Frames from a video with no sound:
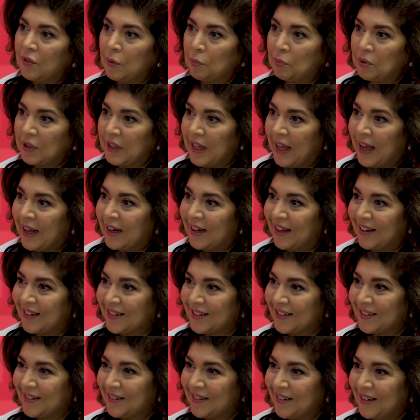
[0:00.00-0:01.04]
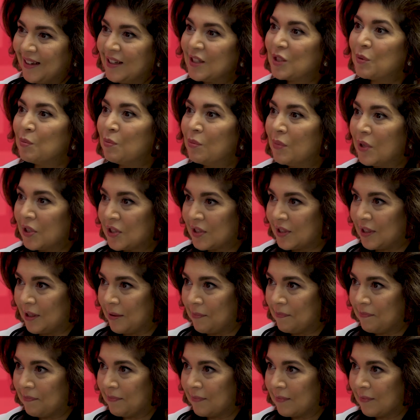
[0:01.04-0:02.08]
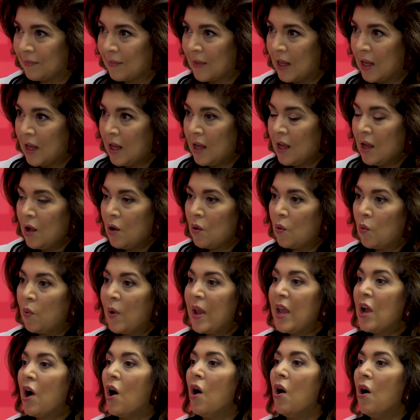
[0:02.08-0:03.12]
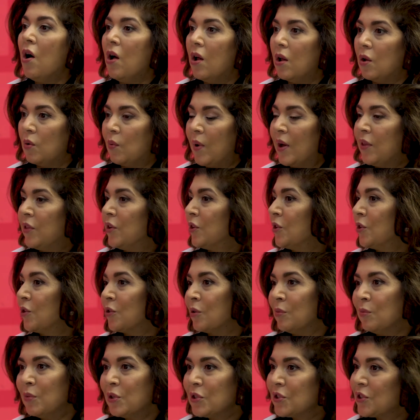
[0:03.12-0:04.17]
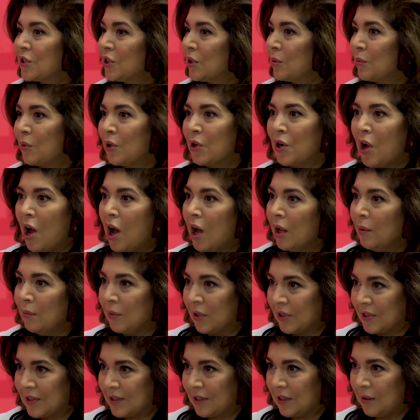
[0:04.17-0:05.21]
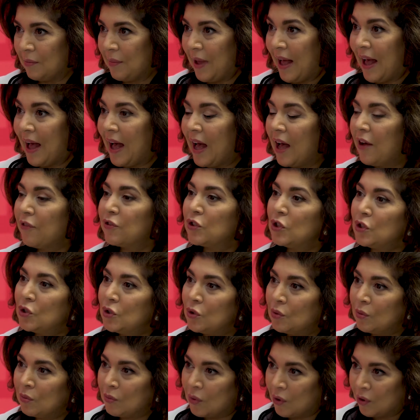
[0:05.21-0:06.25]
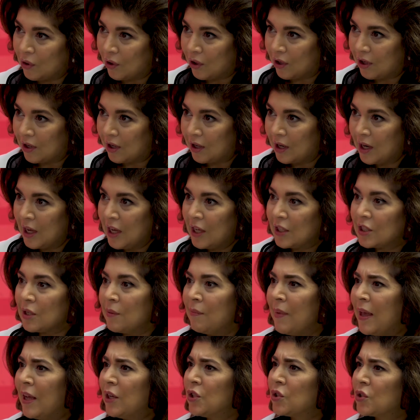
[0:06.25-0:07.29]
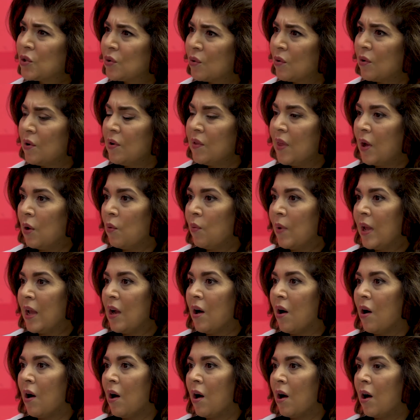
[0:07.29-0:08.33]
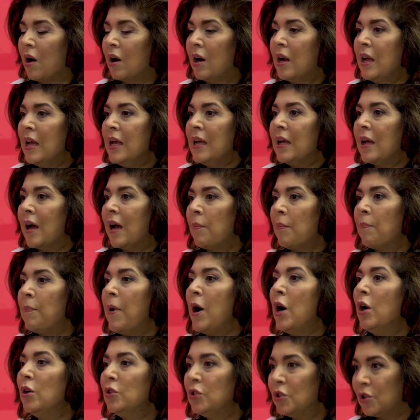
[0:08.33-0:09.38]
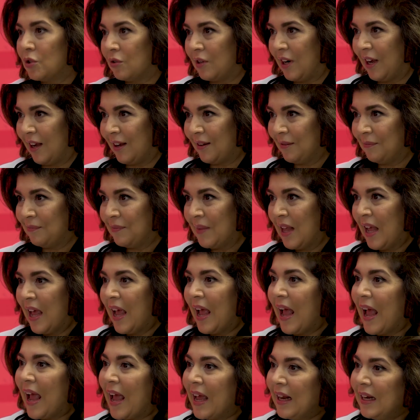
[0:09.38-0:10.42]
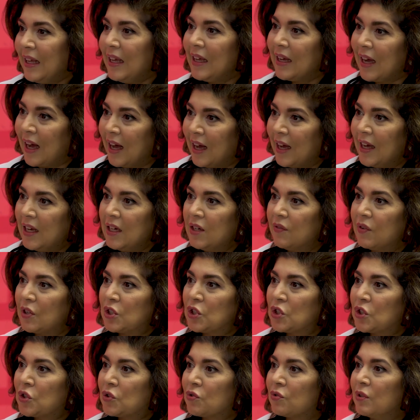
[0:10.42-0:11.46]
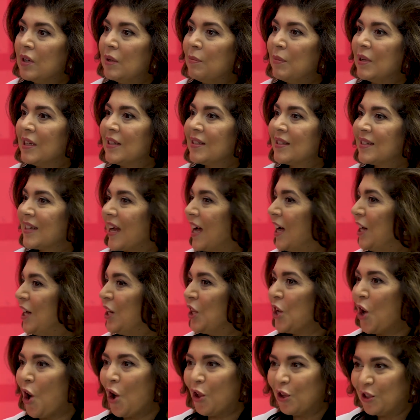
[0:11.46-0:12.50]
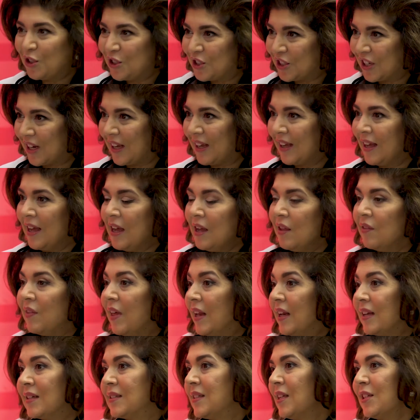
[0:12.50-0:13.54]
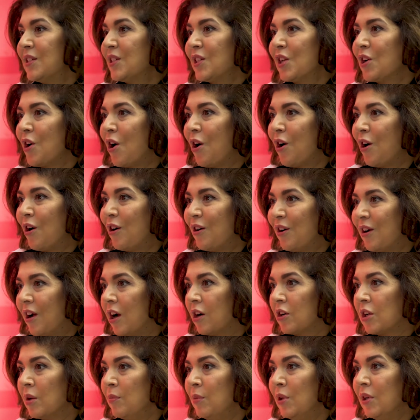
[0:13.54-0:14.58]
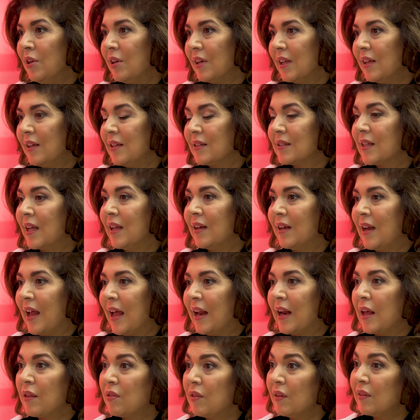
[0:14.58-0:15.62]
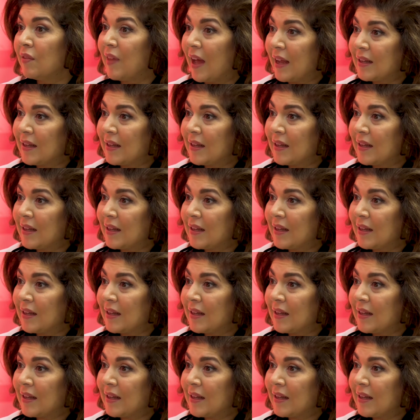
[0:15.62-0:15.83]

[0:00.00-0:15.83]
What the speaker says: of the planet is Muslim, we all, whether you're Muslim or non-Muslim, have to do more to make sure that we are puncturing any kind of extremist ideology that exists in our communities. And I think